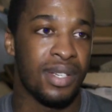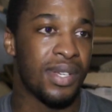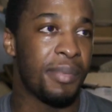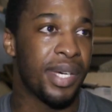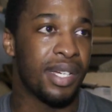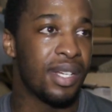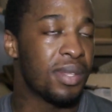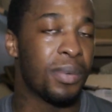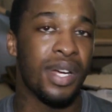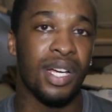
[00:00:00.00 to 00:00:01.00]
So, I mean,
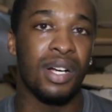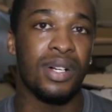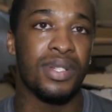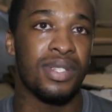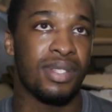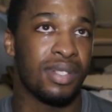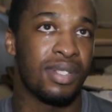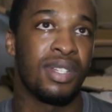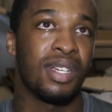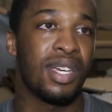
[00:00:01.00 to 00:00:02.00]
either way it goes,
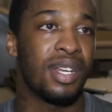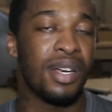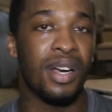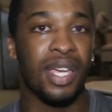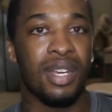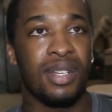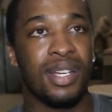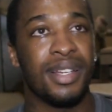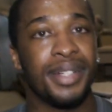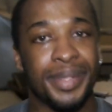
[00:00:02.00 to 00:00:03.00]
get in there and get it
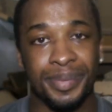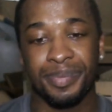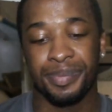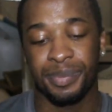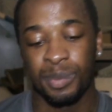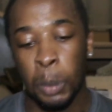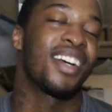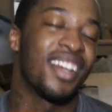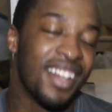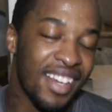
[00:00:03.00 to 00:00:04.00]
done.
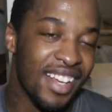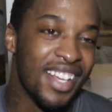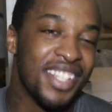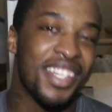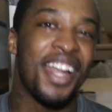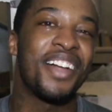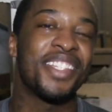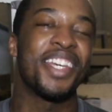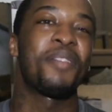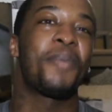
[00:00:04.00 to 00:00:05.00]
Shout out
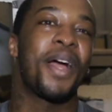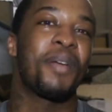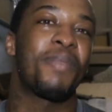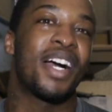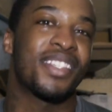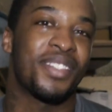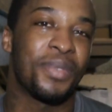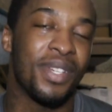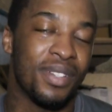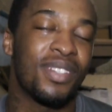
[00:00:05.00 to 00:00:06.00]
to Empire Boxing.
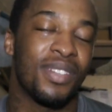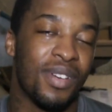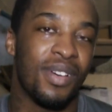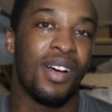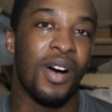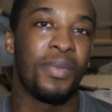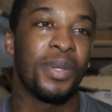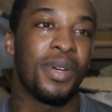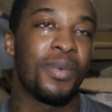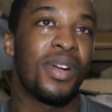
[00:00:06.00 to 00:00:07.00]

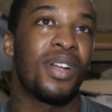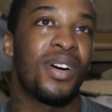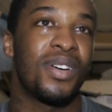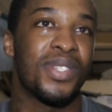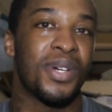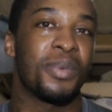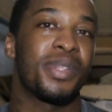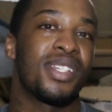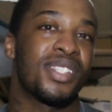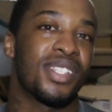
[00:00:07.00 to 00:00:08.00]
Hopefully we'll run a whole
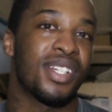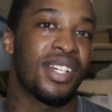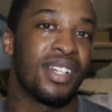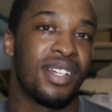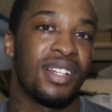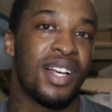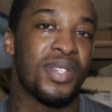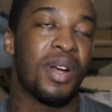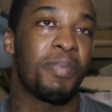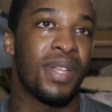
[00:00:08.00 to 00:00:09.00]
tournament this year.
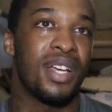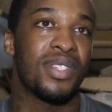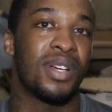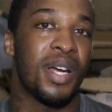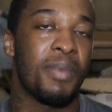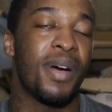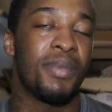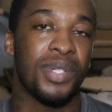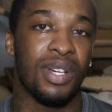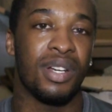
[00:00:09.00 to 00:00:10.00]
That's our plans.
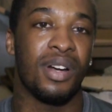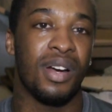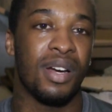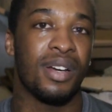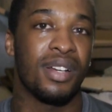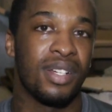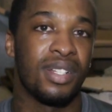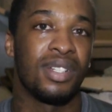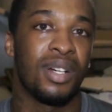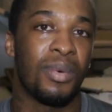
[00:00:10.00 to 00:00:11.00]
Everybody be training hard,
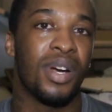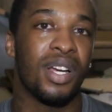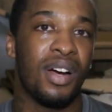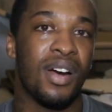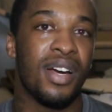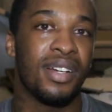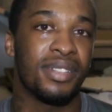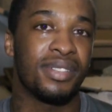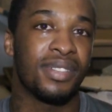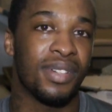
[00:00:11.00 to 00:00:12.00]
working hard,
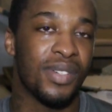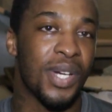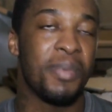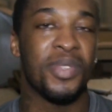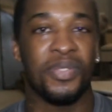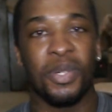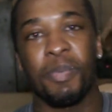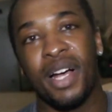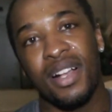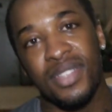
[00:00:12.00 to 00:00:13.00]
drop these 2
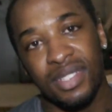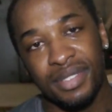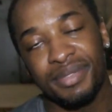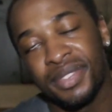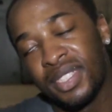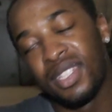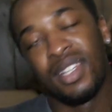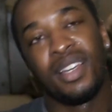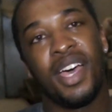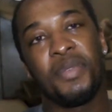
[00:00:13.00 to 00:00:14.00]
pounds, and
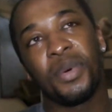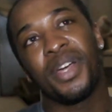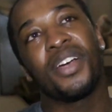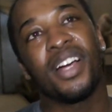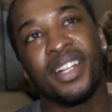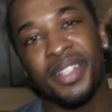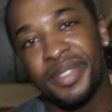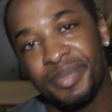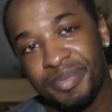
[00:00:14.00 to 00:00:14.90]
heavyweight here I come.